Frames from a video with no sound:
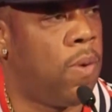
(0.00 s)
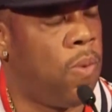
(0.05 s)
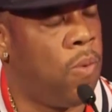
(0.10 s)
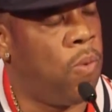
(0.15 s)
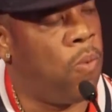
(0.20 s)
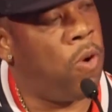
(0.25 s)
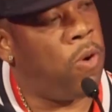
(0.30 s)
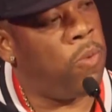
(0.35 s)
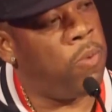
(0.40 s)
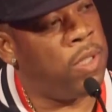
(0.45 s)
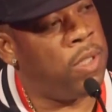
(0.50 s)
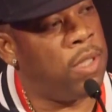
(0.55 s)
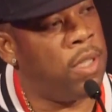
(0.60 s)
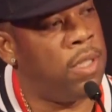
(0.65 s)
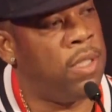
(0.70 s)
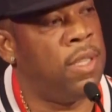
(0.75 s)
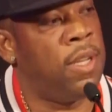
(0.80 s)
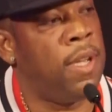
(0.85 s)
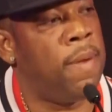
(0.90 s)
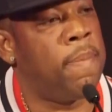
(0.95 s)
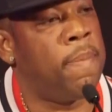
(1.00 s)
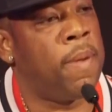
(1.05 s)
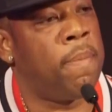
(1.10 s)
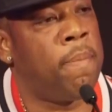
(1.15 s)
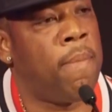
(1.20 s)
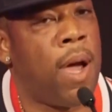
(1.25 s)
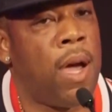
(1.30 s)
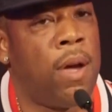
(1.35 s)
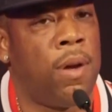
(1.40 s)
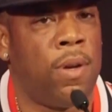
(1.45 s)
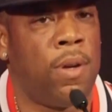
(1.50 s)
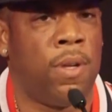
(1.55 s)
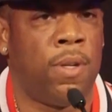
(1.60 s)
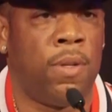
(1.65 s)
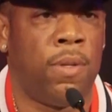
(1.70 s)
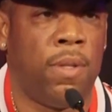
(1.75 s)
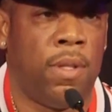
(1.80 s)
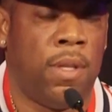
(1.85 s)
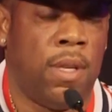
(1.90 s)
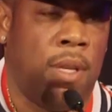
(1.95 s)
What was a gym in my hood